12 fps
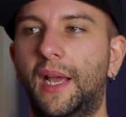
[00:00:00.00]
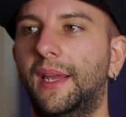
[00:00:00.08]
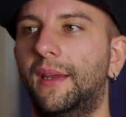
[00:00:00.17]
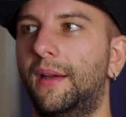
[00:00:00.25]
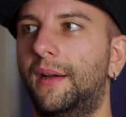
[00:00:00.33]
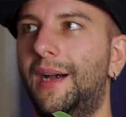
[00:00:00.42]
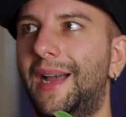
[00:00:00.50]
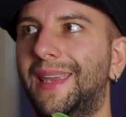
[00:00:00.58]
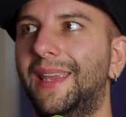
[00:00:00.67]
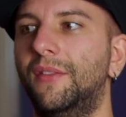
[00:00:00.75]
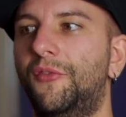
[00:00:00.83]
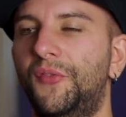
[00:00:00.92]
Like, I
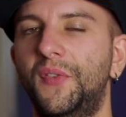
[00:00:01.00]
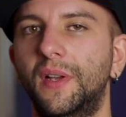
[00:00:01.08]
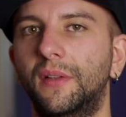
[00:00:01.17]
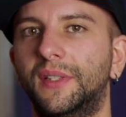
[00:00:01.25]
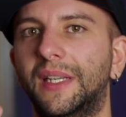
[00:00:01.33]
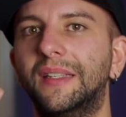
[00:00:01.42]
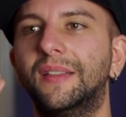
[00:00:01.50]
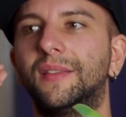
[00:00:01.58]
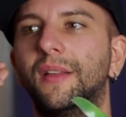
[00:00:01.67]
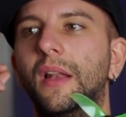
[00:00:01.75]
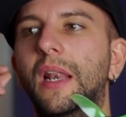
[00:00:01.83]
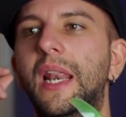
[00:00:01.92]
can feel
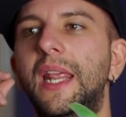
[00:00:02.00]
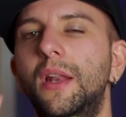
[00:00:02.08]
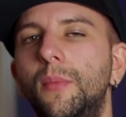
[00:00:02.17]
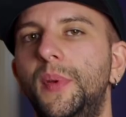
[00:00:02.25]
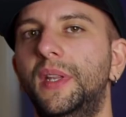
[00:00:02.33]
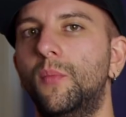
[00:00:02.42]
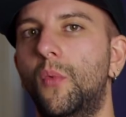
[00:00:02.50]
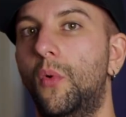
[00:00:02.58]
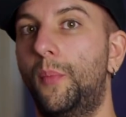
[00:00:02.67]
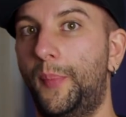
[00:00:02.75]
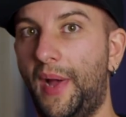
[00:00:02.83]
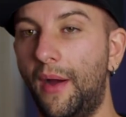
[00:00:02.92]
there's a little bit
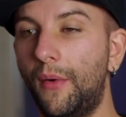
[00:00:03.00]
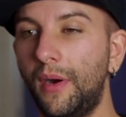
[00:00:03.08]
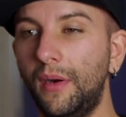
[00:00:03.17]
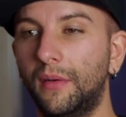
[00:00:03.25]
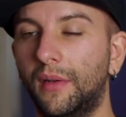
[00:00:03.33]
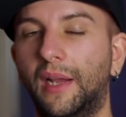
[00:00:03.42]
more power.